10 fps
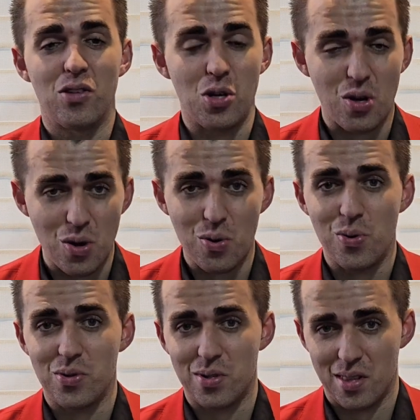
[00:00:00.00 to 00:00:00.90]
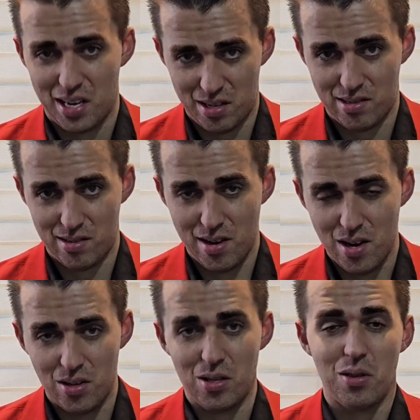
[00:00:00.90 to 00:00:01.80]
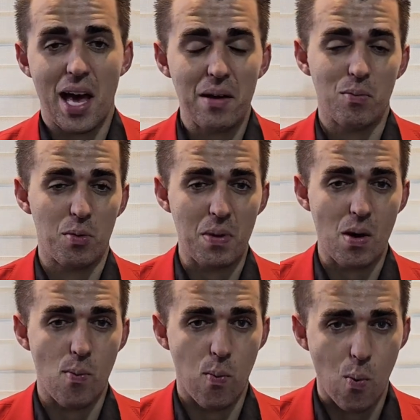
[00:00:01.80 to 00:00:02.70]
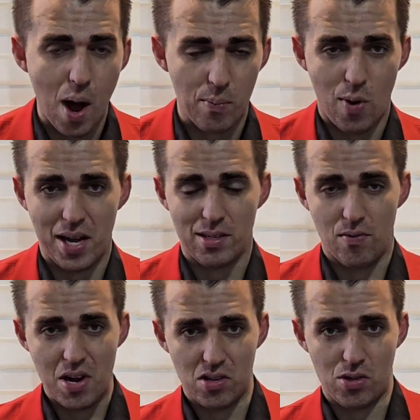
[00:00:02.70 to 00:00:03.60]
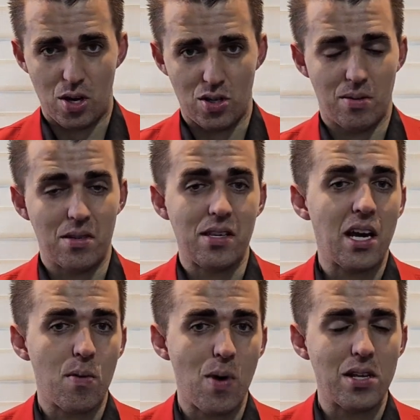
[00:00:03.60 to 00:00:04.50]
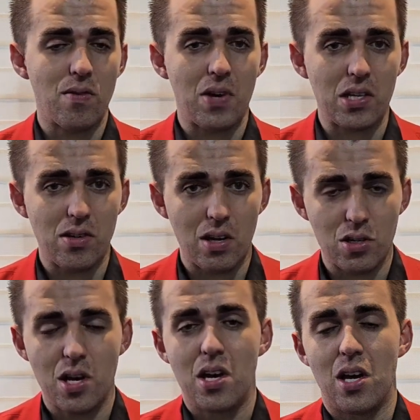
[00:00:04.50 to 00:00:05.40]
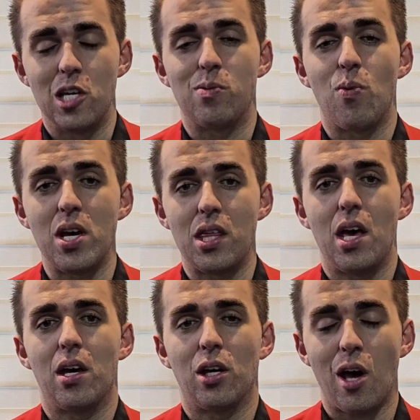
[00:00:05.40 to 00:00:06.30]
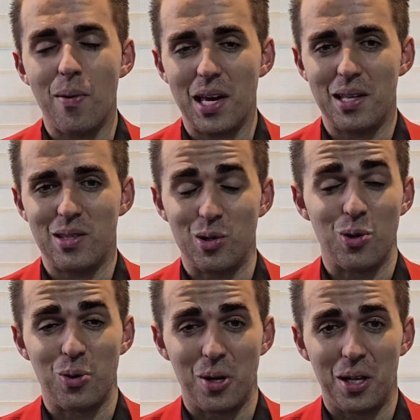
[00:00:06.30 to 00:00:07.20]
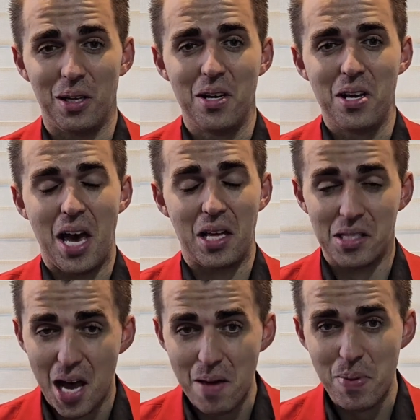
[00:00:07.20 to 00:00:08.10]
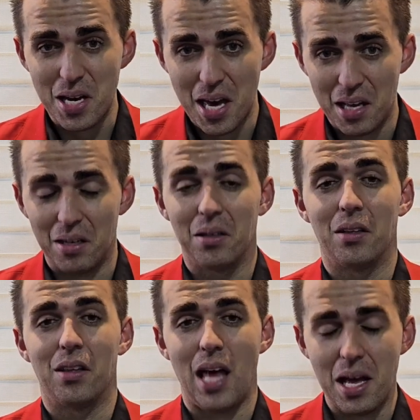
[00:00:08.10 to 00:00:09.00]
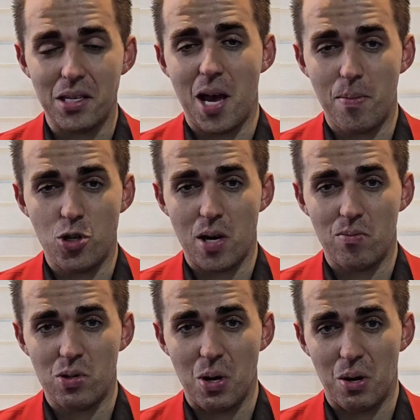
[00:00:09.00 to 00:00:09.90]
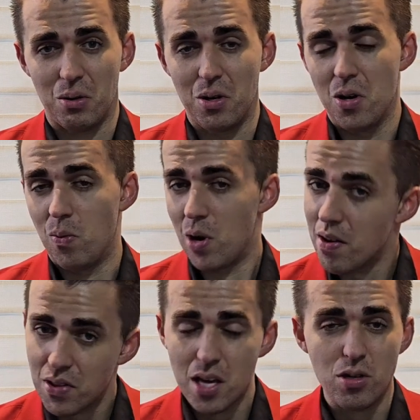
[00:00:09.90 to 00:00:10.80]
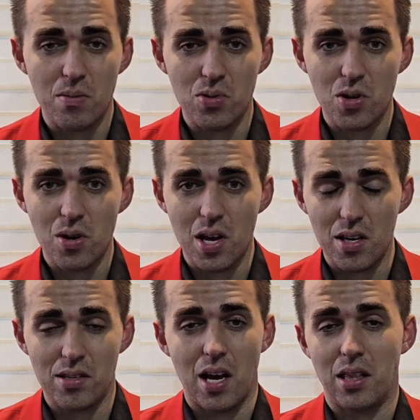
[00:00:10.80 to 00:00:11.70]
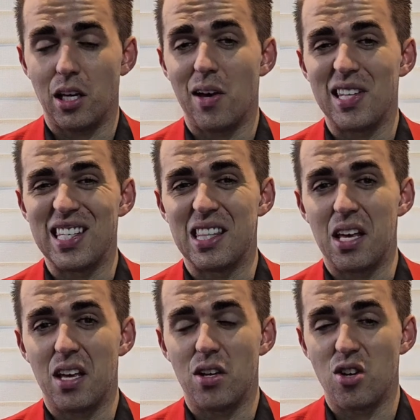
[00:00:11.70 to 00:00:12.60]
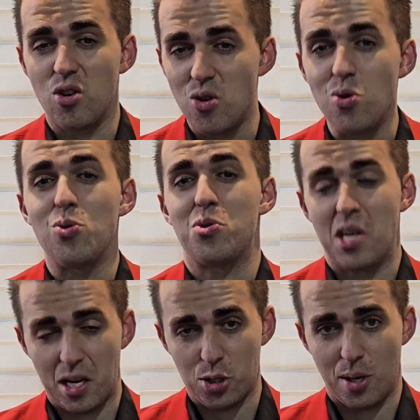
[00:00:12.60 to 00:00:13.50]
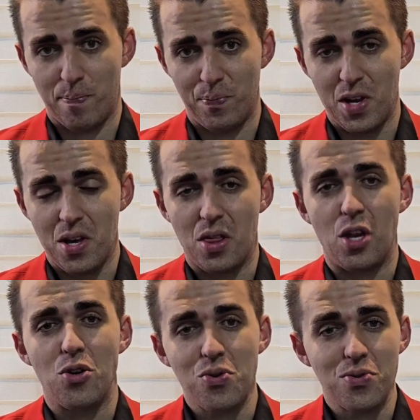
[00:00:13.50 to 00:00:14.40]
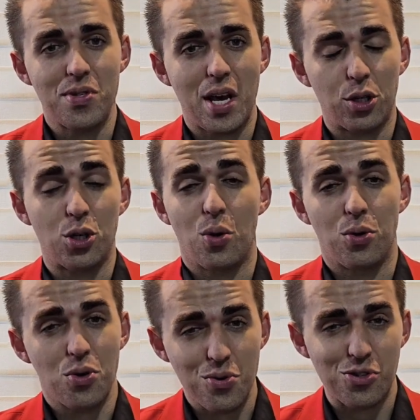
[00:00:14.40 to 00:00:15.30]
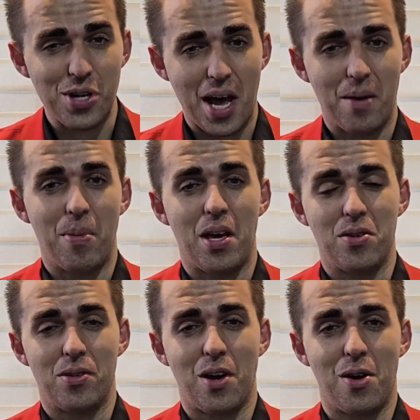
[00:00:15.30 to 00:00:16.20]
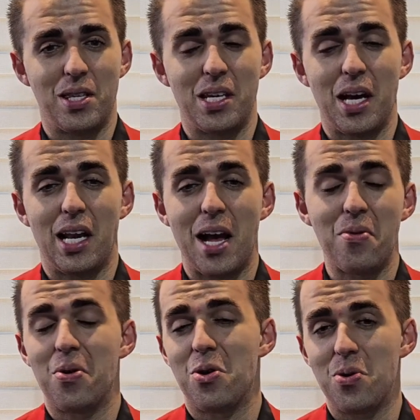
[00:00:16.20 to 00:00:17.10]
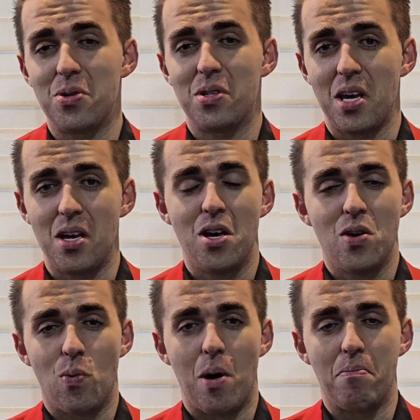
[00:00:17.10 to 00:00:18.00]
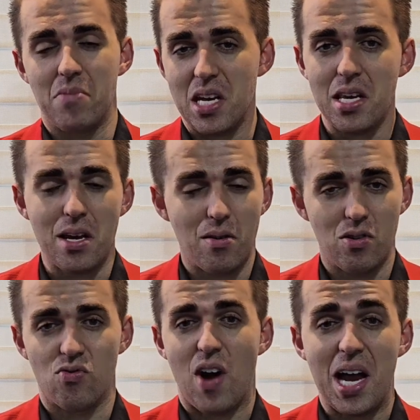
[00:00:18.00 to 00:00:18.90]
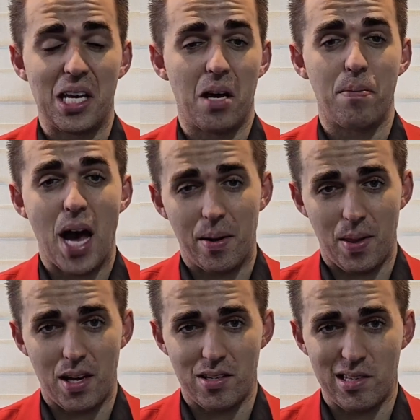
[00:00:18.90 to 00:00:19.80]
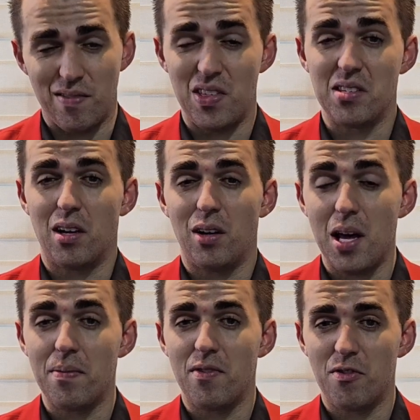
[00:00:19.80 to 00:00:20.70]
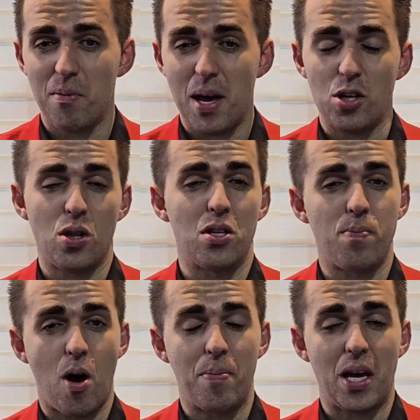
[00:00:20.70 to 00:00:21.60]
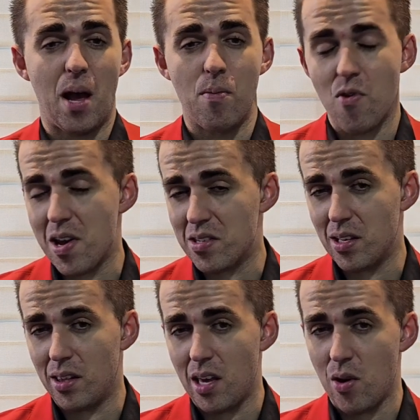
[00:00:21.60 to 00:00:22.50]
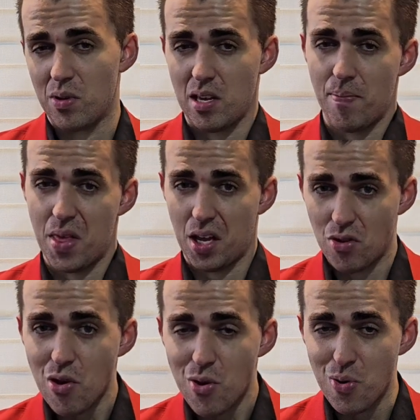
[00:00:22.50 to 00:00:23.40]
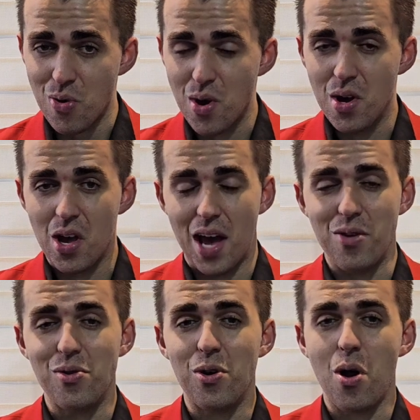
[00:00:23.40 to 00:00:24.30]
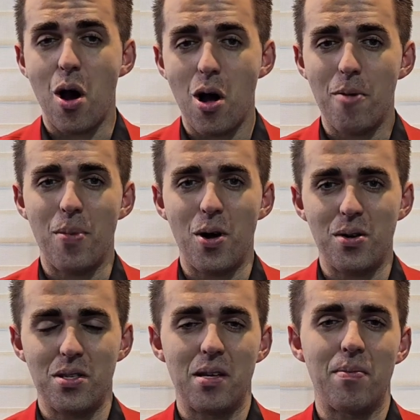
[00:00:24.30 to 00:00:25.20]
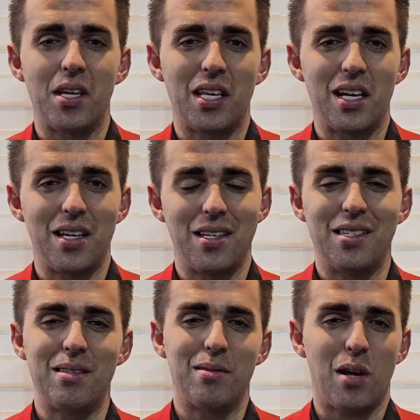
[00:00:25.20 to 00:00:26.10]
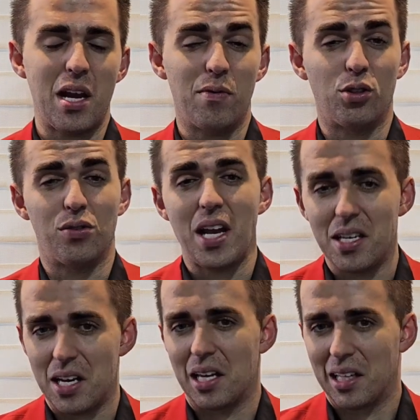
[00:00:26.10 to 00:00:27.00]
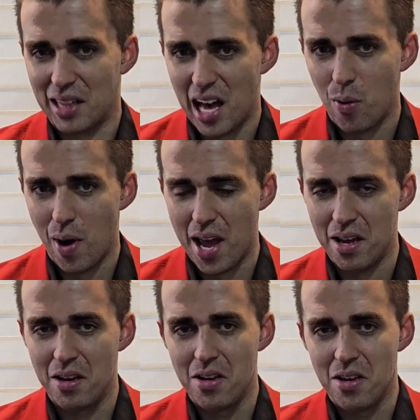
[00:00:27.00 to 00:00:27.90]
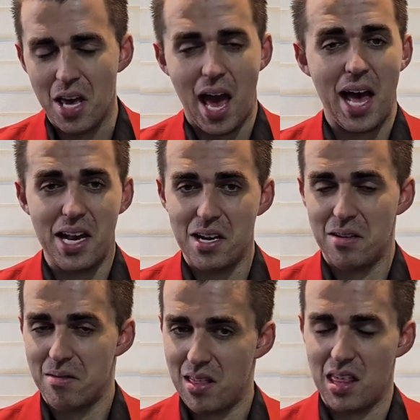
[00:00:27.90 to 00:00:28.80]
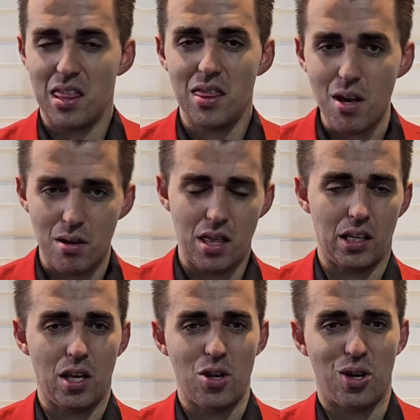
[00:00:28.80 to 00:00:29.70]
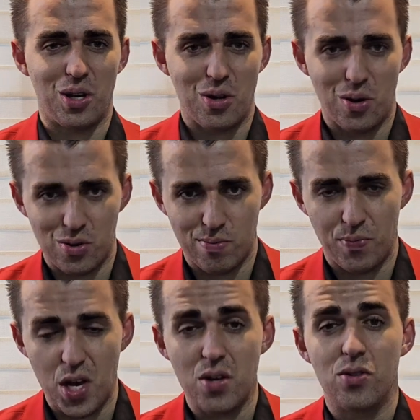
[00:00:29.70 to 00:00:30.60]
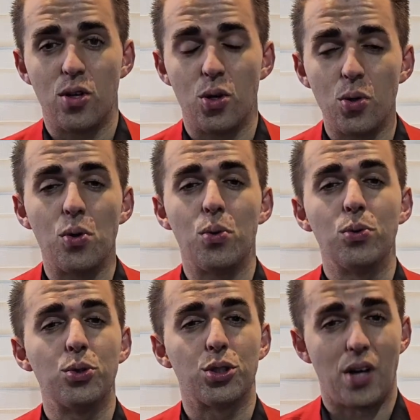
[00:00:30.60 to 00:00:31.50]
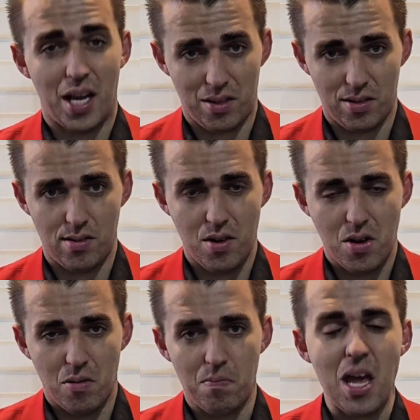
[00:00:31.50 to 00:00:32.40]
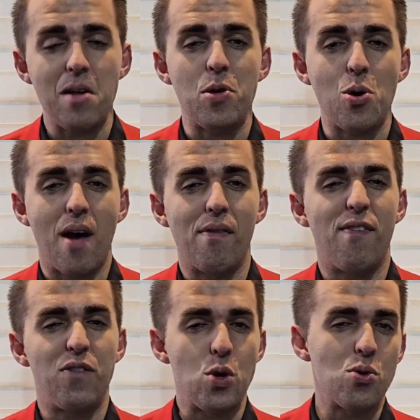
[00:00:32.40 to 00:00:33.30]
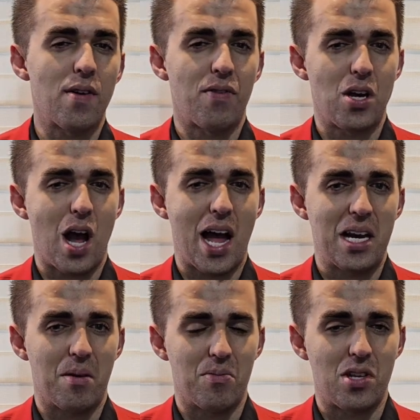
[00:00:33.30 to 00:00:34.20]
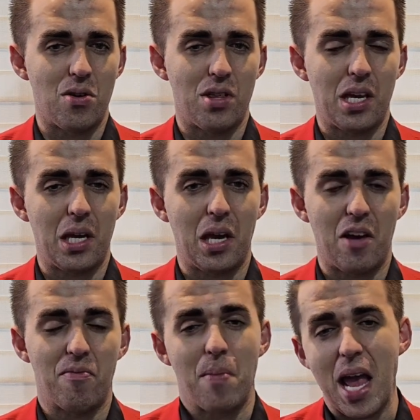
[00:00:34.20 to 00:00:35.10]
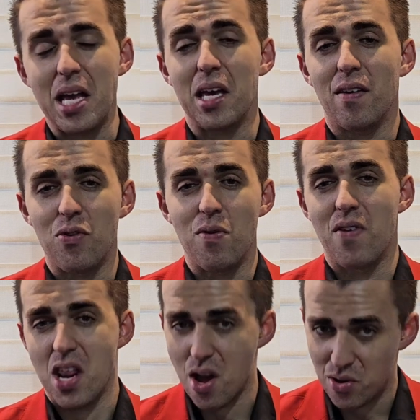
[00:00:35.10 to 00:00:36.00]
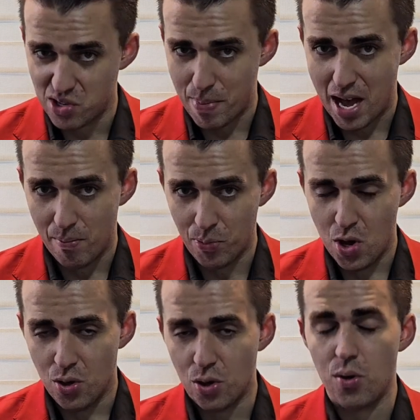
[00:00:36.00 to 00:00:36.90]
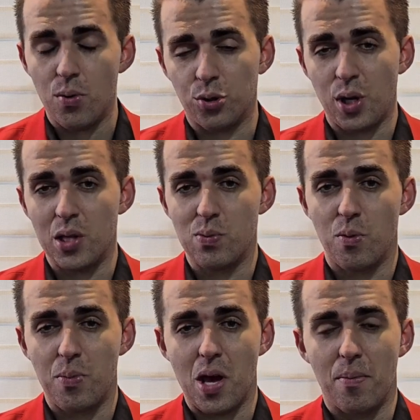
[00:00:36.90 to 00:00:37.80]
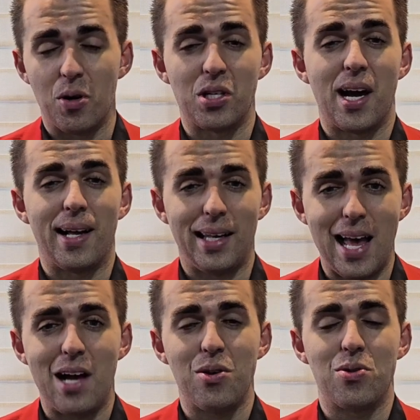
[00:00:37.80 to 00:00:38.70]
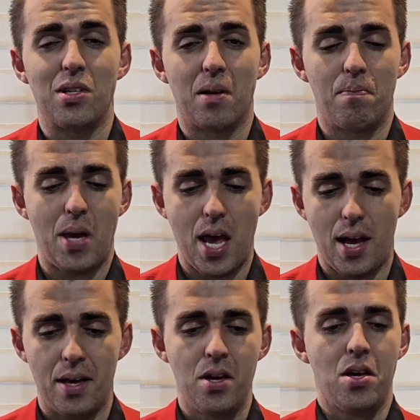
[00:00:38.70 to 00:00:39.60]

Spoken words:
to use this. So that would be one way to research. The second way to research is with going into Google and typing in that type of gemstone, whatever that gemstone is, and then going to the news section. The news section or news tab is going to allow for you to see what media is writing about this. If there's a lot of information that's popping up recently or something new, you could hop on something that is kind of trending in that way. And the third thing that you can use is Google Trends. Maybe you have a few different items that you're thinking of making a few videos about. Google Trends will be able to allow you to compare